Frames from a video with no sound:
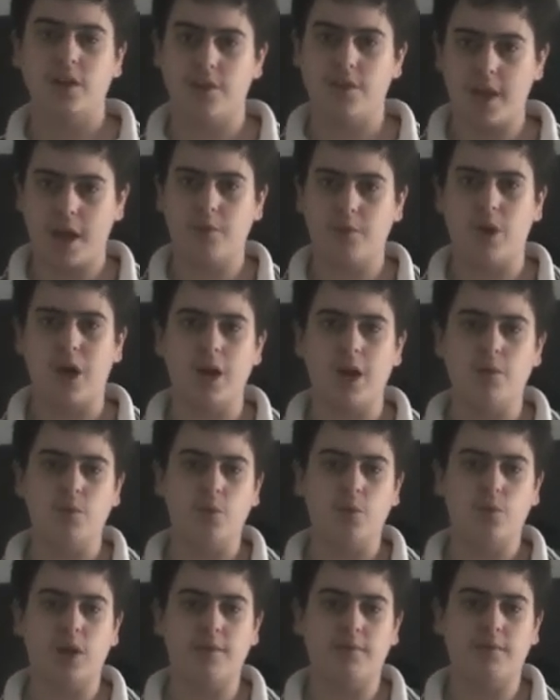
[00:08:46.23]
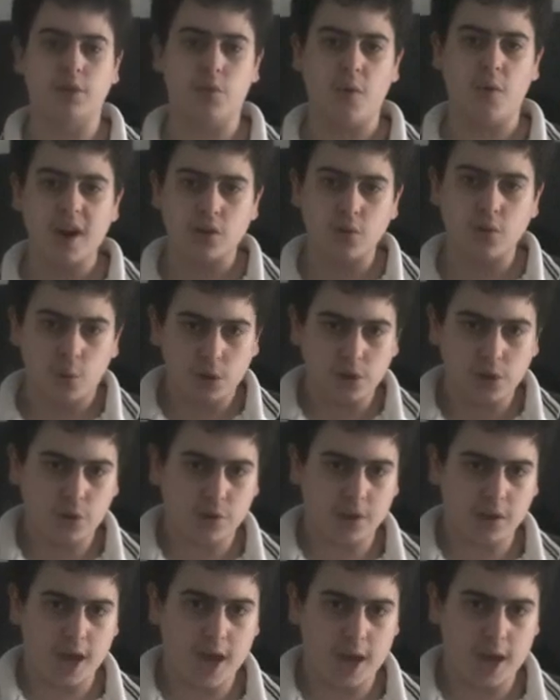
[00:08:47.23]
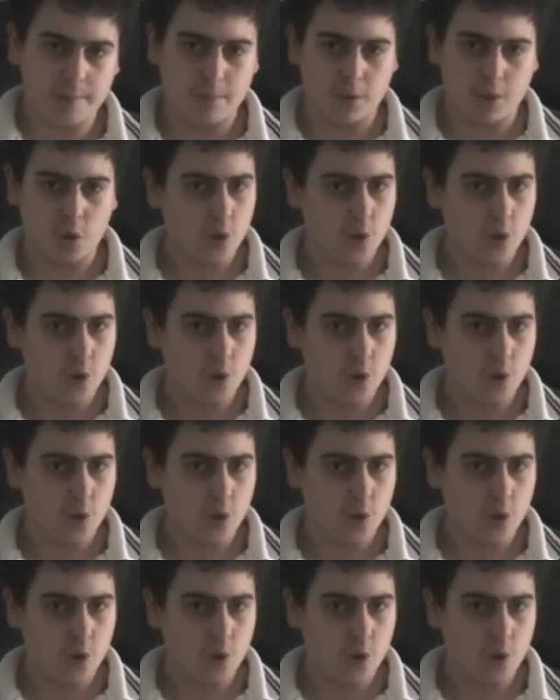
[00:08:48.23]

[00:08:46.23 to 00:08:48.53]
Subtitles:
That way we would have a great Naughty Dog game